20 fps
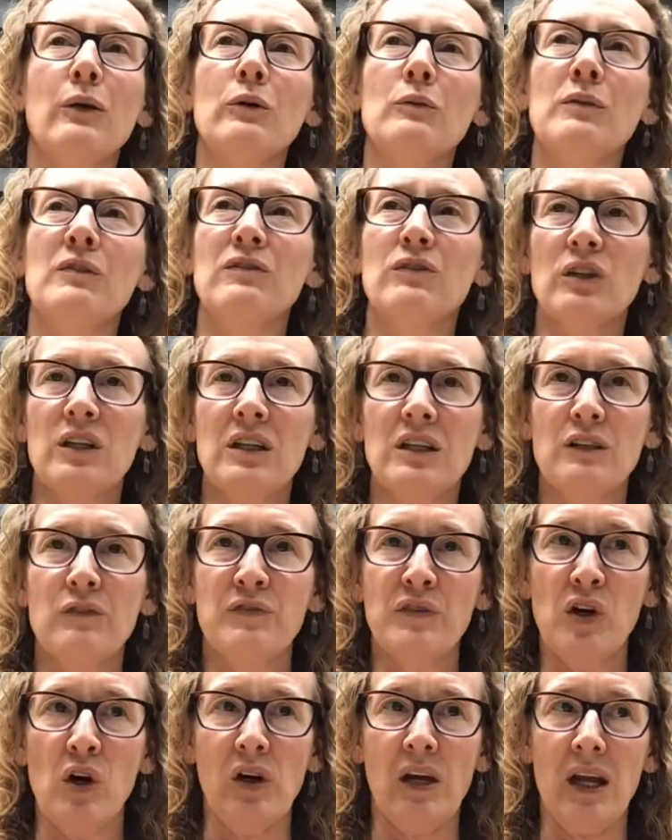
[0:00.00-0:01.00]
It would be really
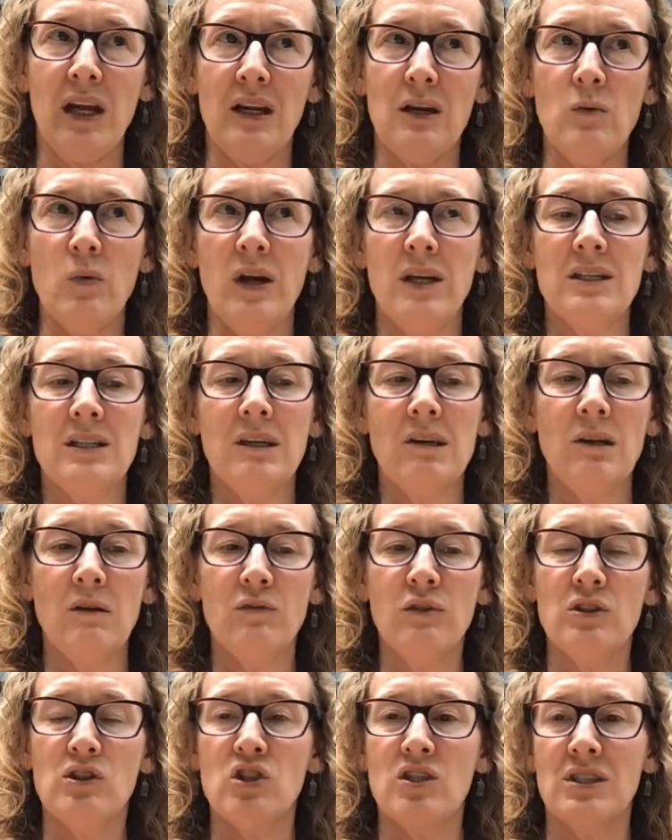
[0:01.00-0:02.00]
difficult anyway to
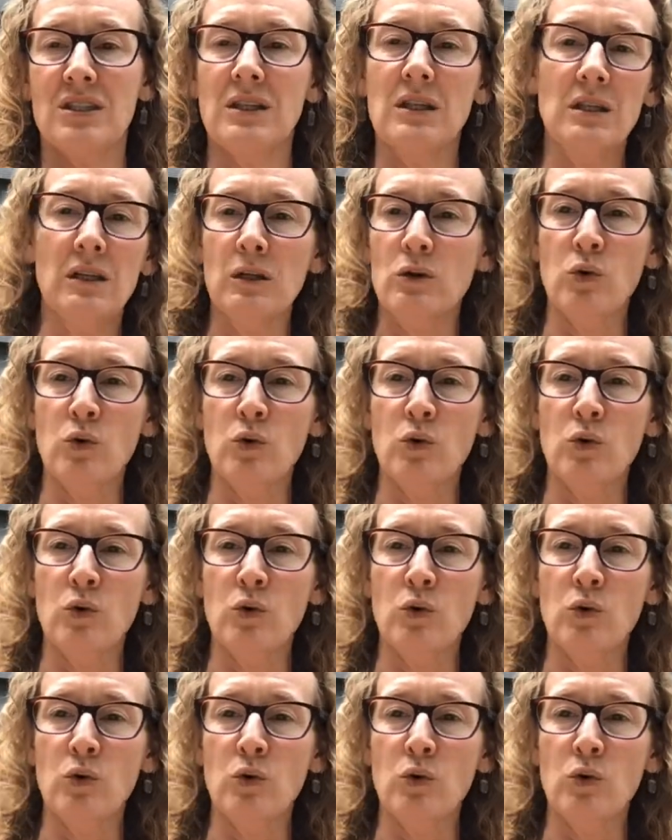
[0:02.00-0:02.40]
even just